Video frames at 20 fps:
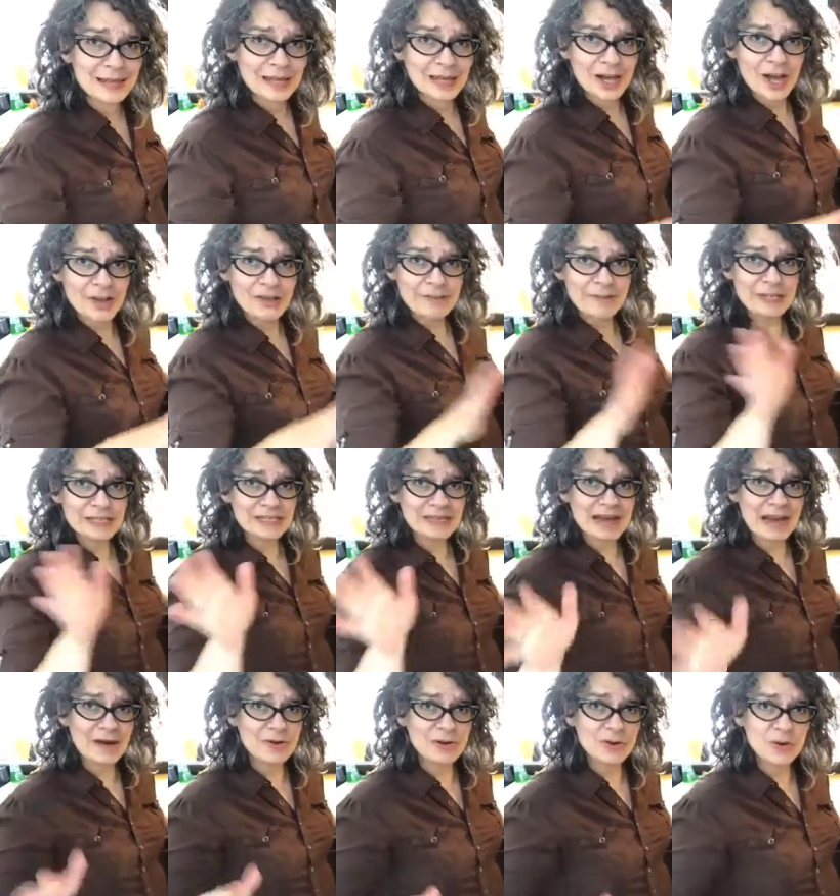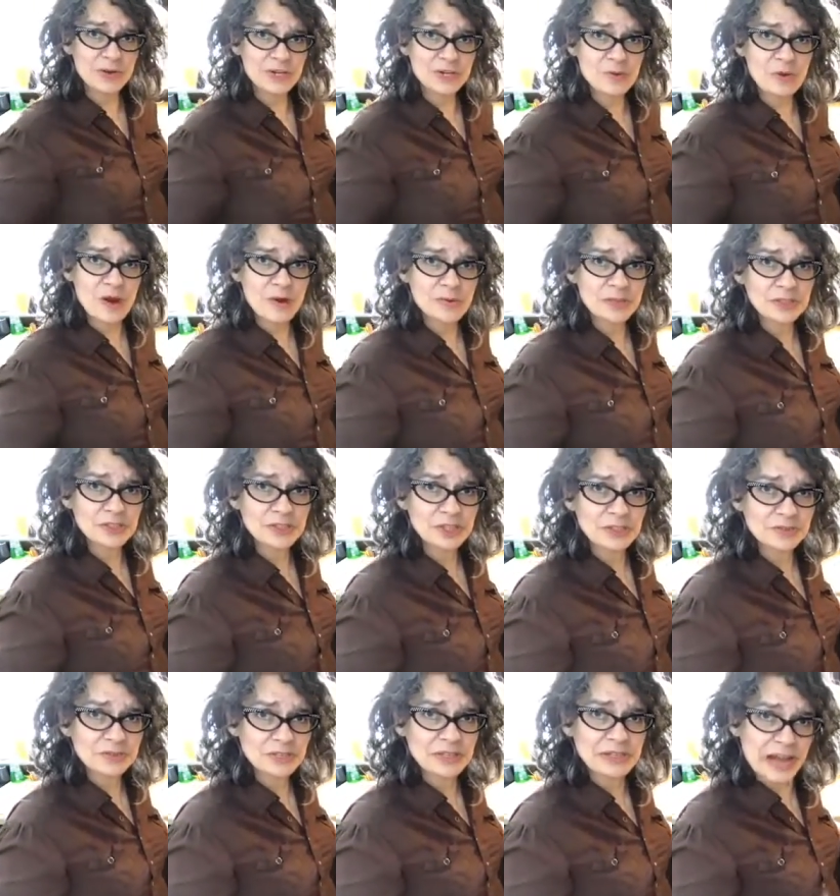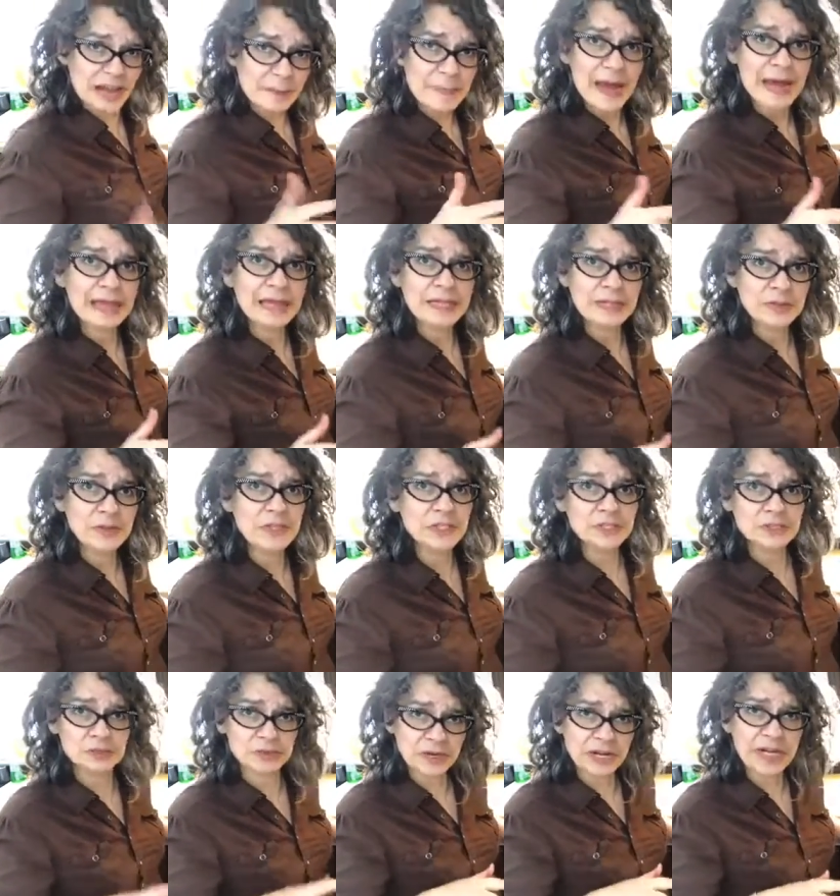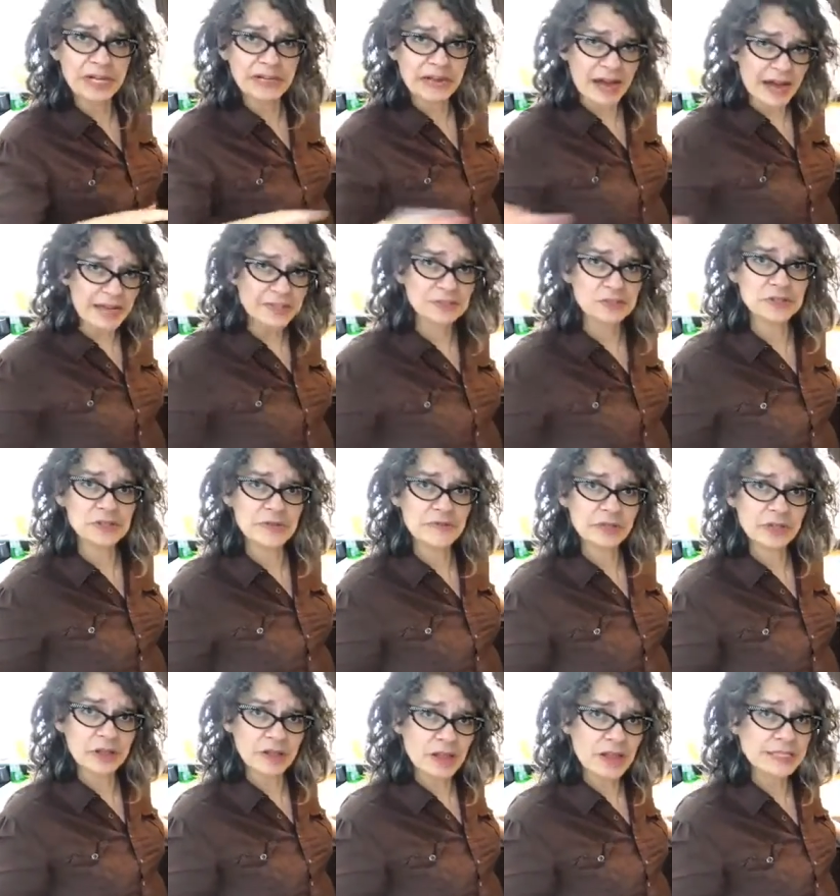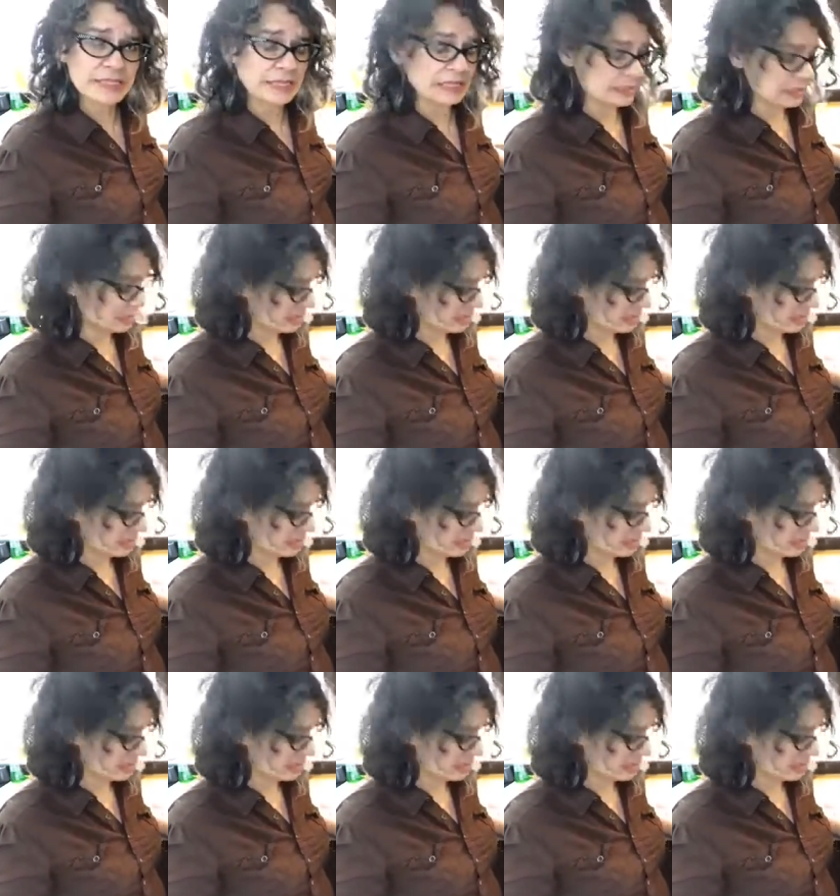All depends on how annoyed you are with the children and how badly you need to drink and hide yourself in the closet.